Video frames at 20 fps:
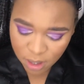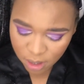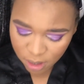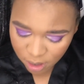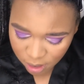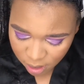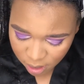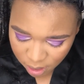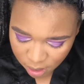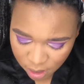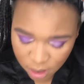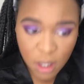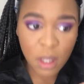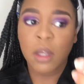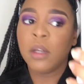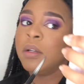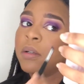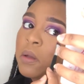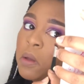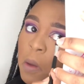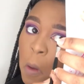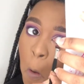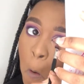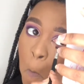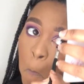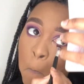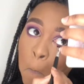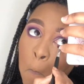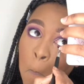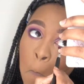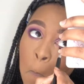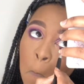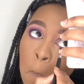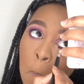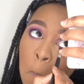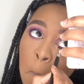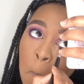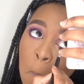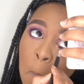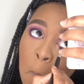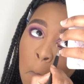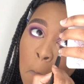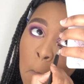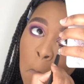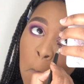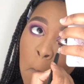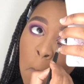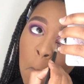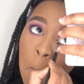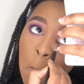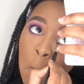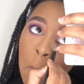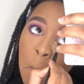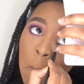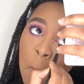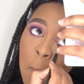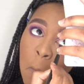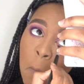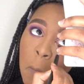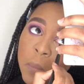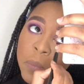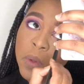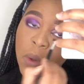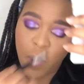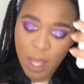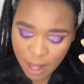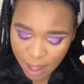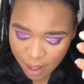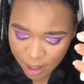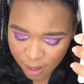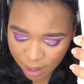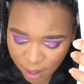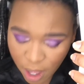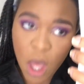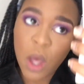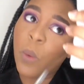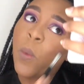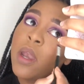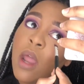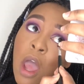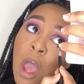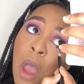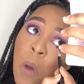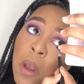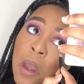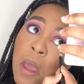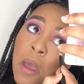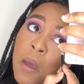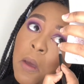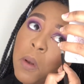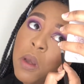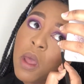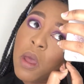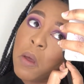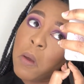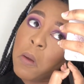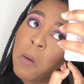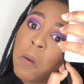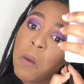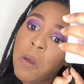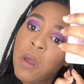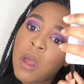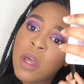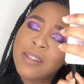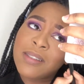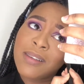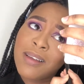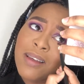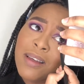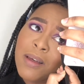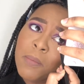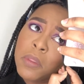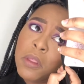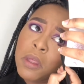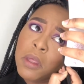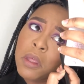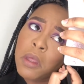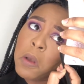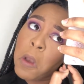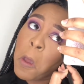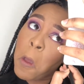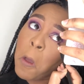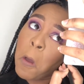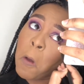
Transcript: I went back to the eyeshadow palette and I'm just placing those purples and smoking them out on my waterline.